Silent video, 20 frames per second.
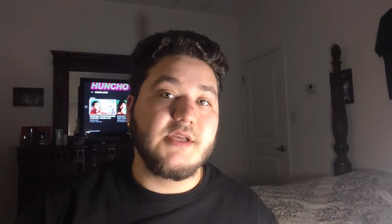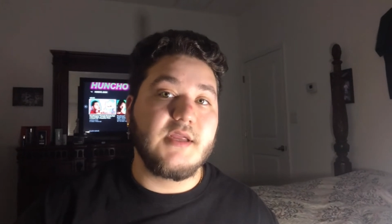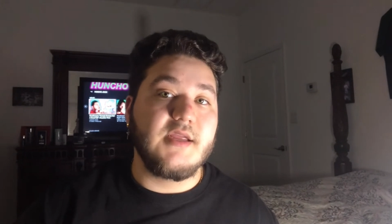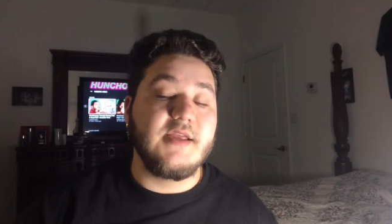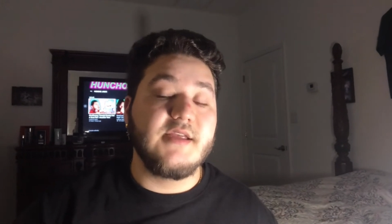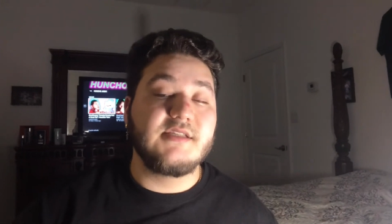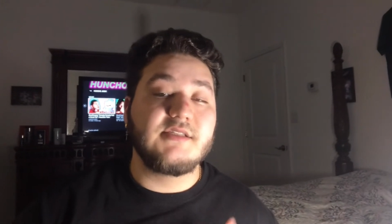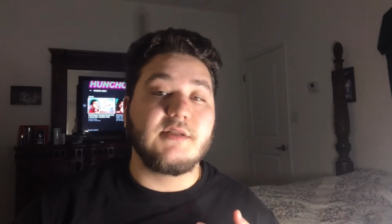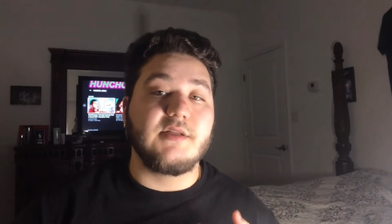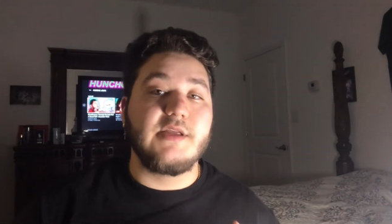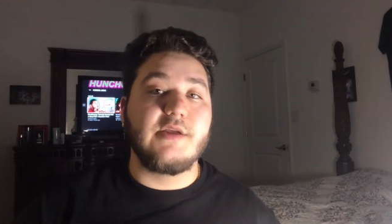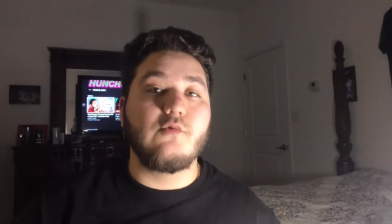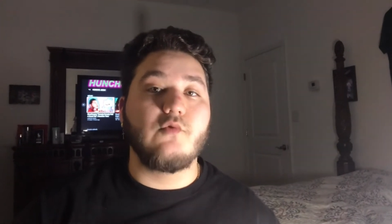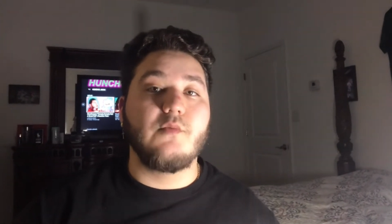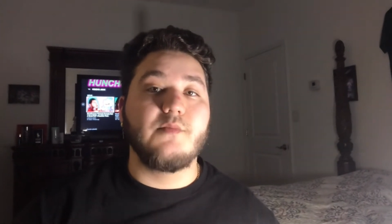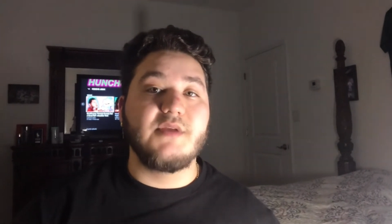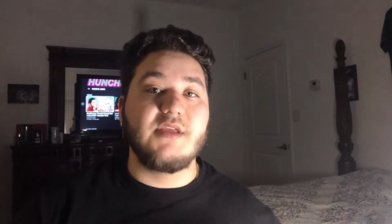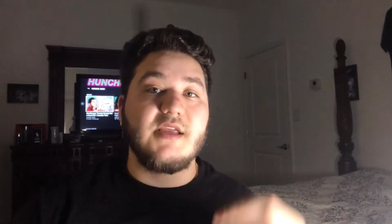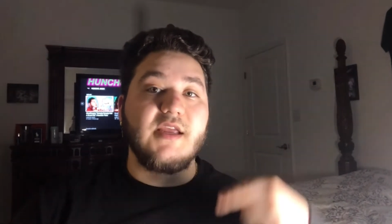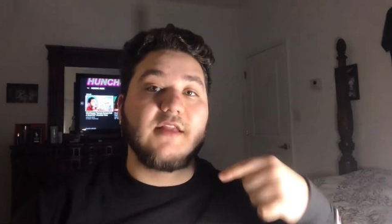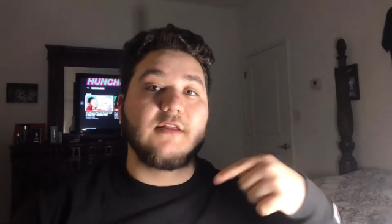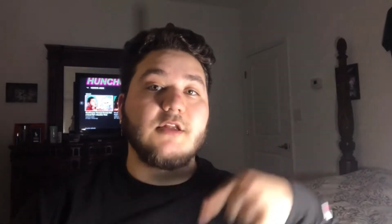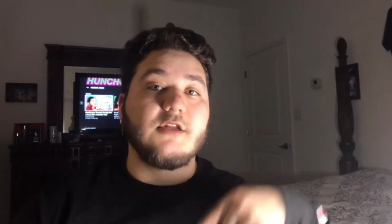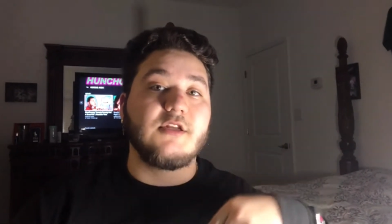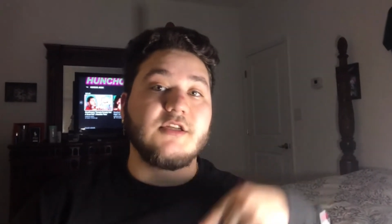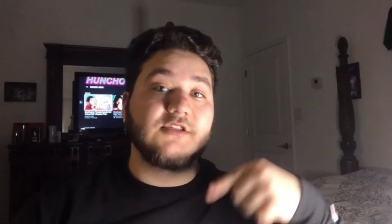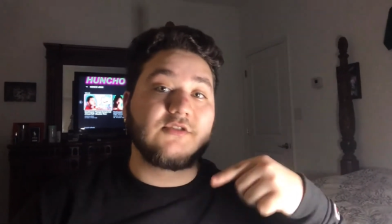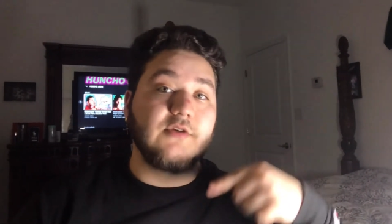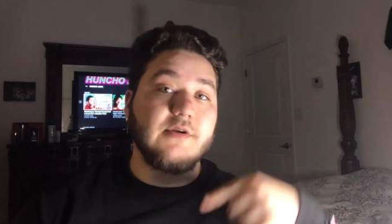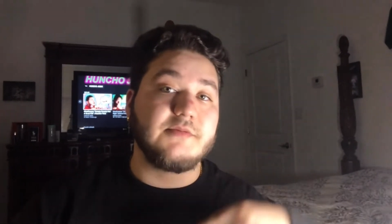his link will be in the
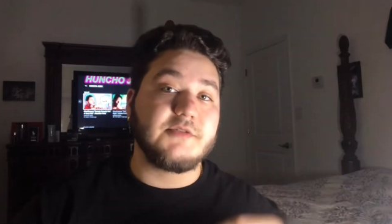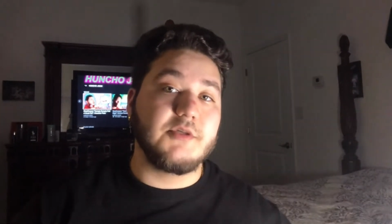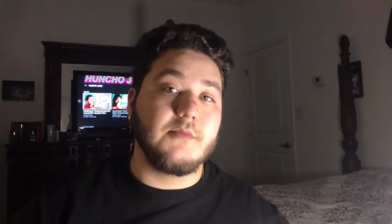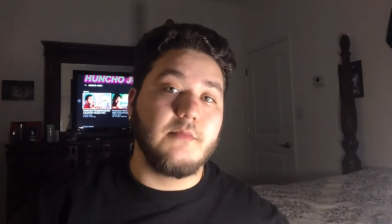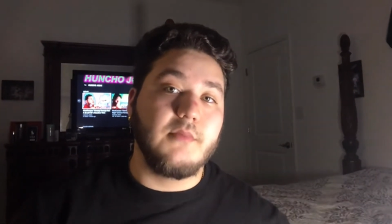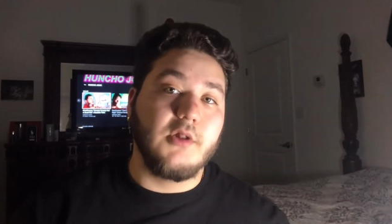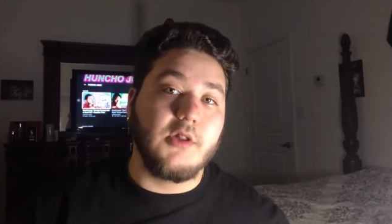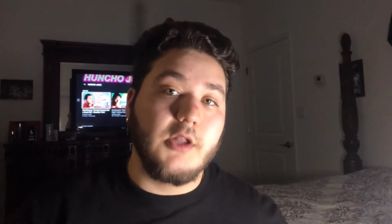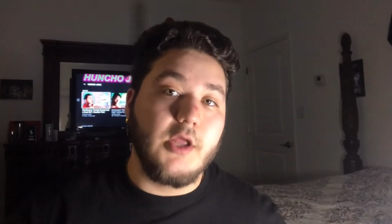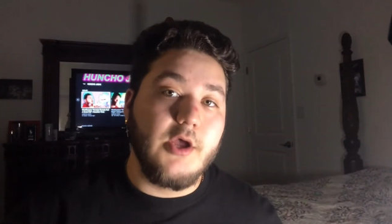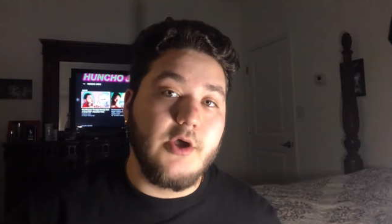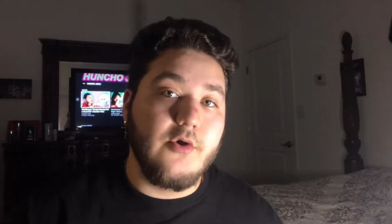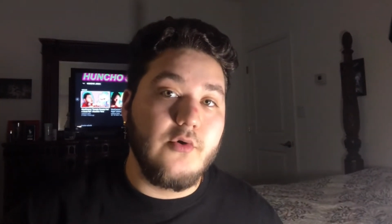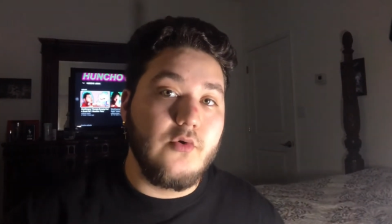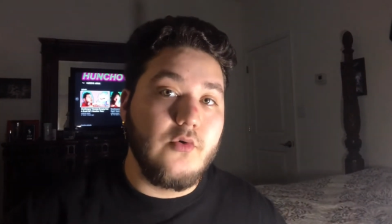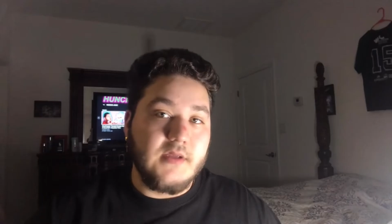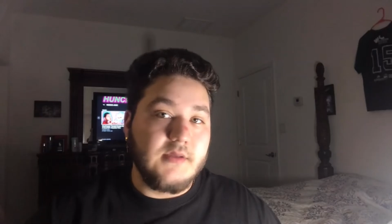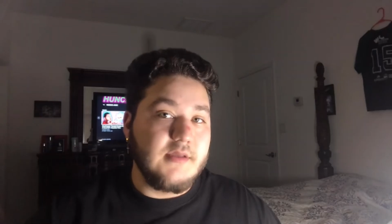description below.